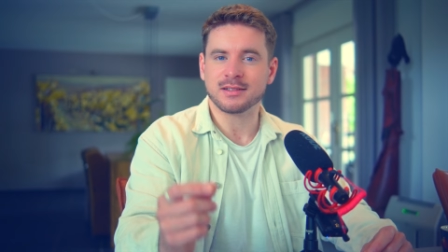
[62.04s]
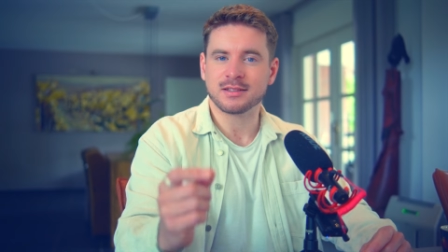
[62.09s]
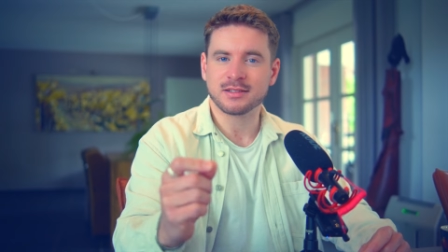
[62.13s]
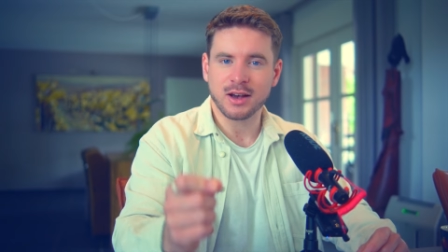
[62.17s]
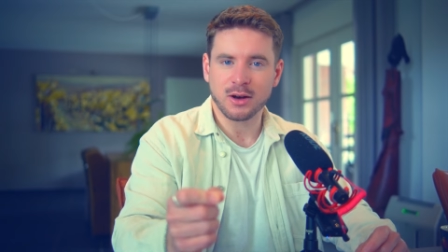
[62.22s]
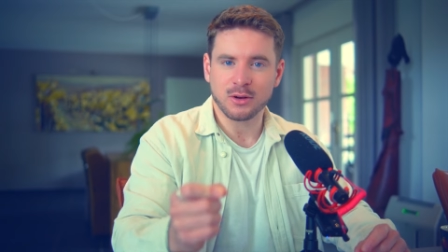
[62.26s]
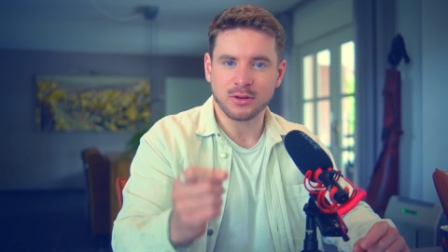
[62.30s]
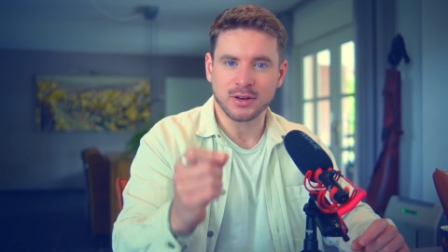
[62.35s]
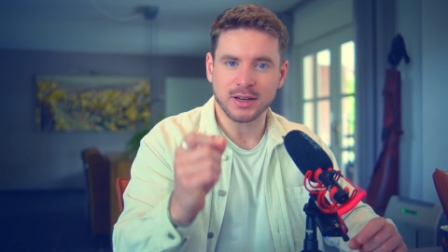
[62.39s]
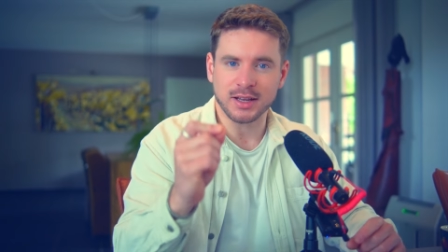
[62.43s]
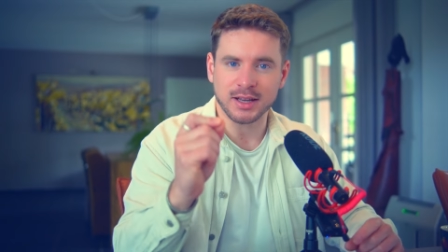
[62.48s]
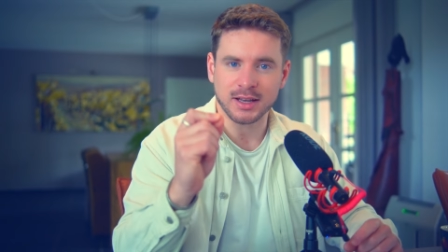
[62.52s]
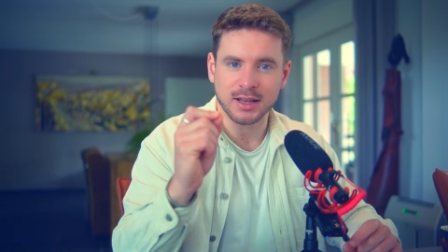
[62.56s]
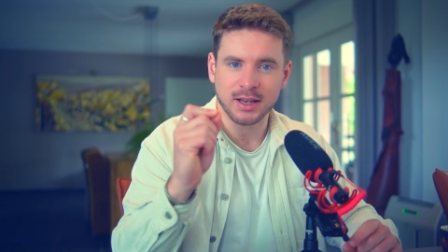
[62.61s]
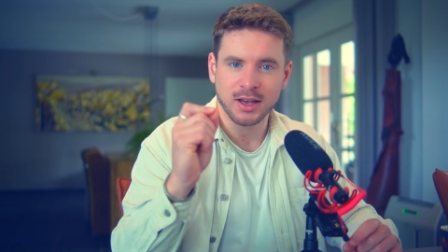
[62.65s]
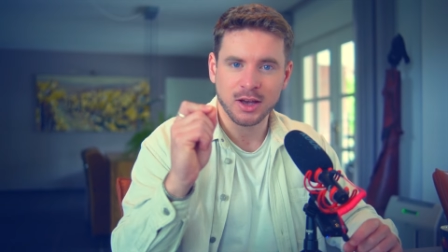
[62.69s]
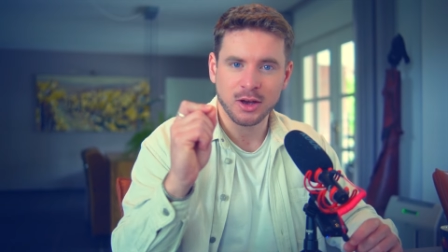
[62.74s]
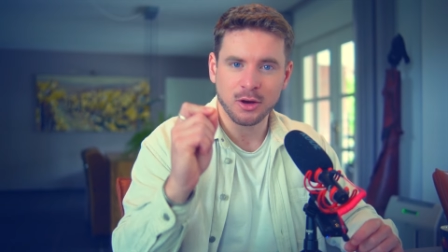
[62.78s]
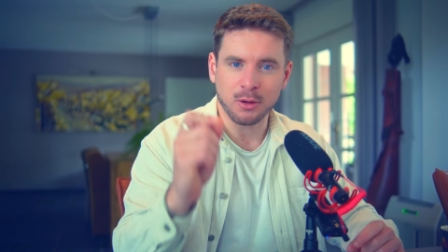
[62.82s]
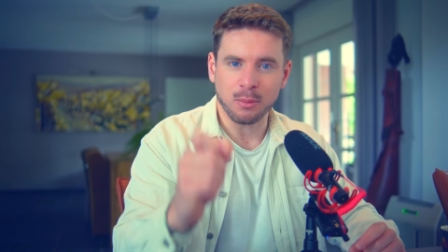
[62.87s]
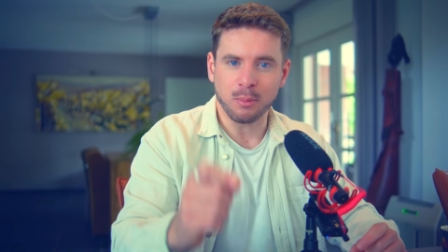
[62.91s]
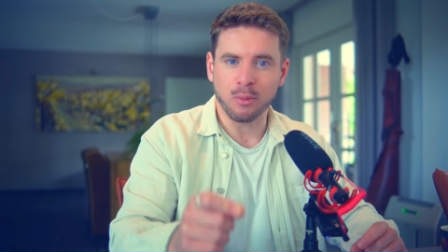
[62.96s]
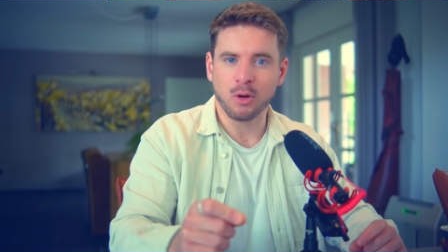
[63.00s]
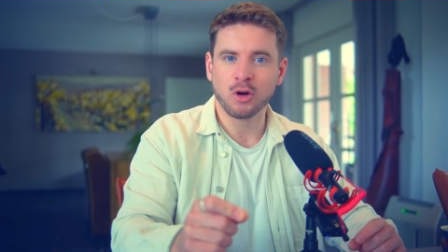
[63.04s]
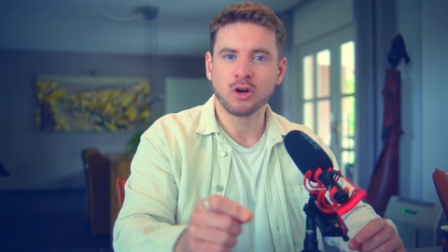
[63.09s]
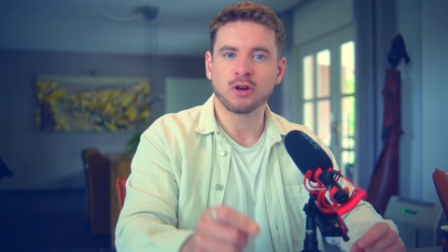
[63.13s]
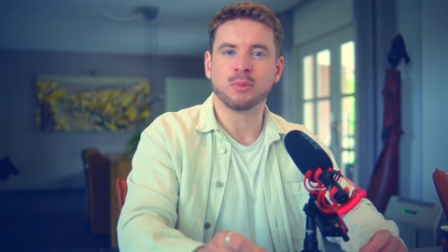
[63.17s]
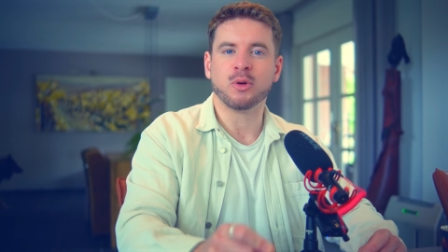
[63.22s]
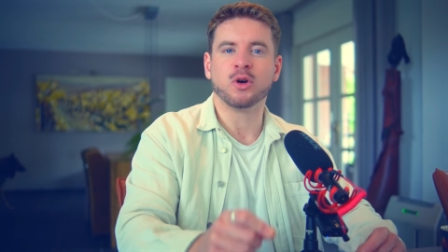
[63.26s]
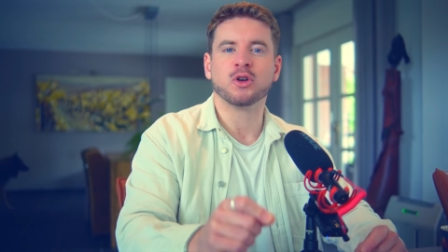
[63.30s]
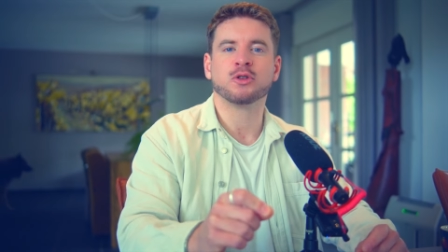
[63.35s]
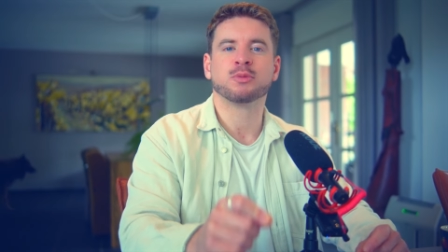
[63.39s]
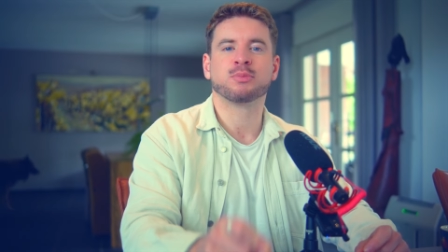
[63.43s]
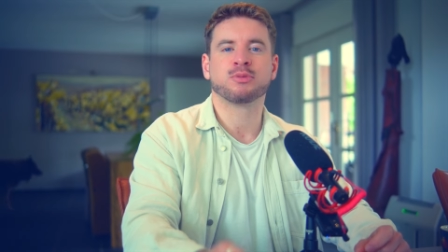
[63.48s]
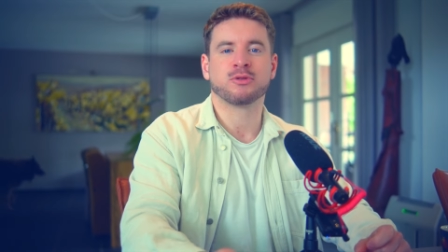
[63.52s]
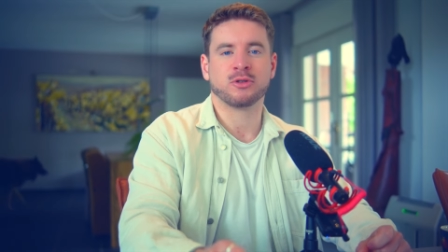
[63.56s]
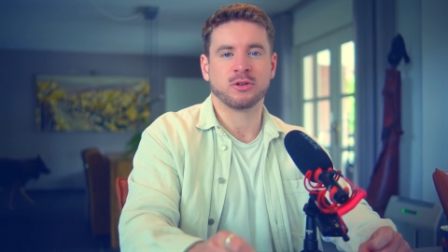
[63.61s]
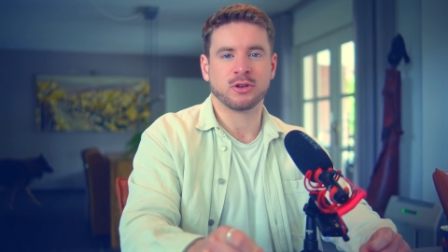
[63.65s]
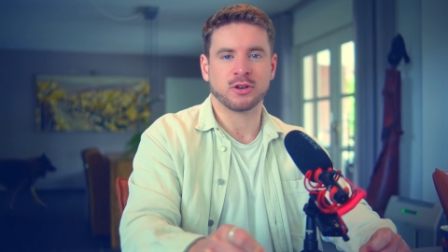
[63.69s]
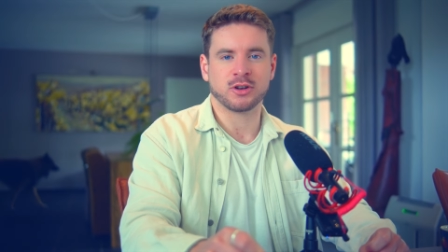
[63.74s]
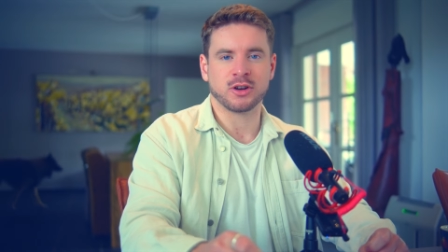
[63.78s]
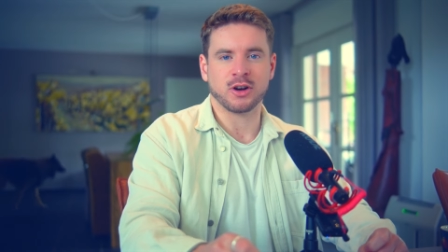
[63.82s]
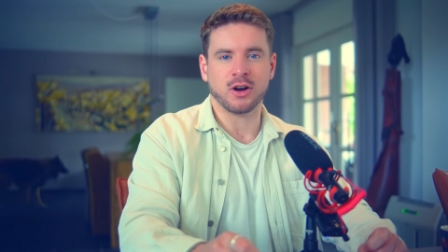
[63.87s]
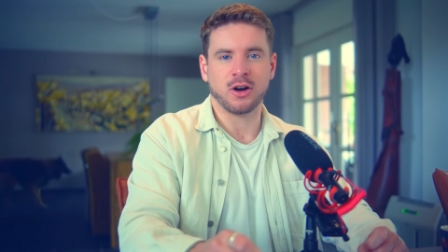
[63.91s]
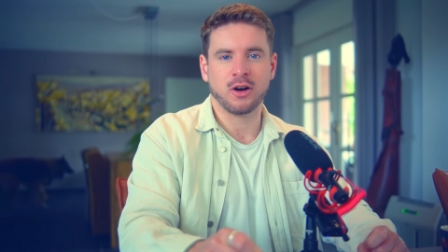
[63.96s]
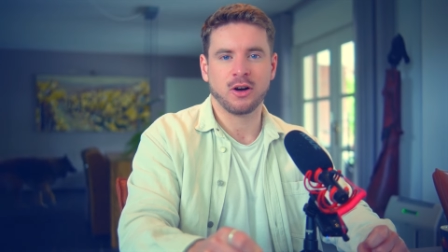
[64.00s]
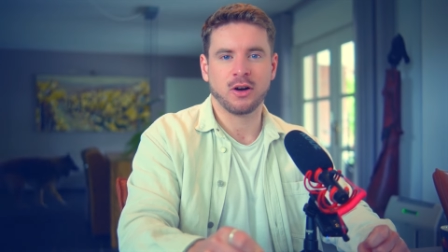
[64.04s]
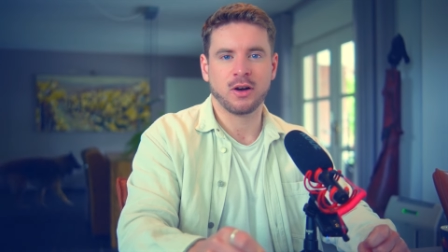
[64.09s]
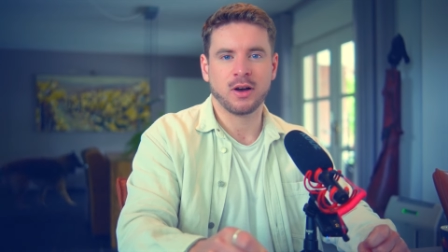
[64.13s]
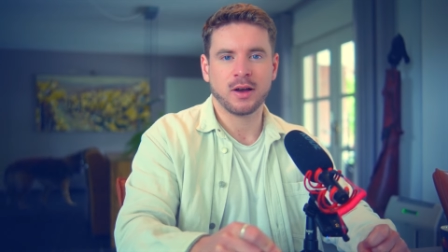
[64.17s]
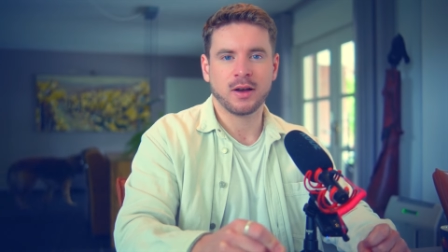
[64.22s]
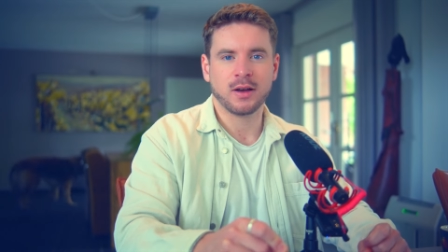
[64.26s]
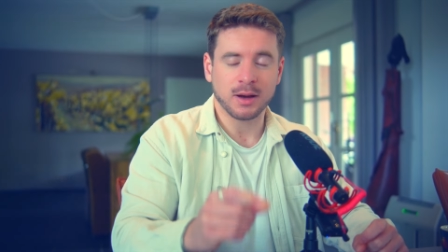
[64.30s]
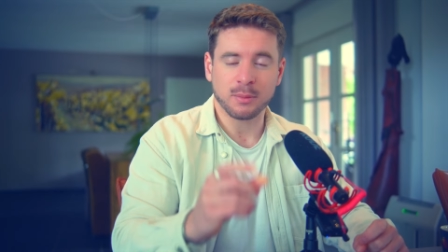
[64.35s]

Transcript: sounding monk mode protocol,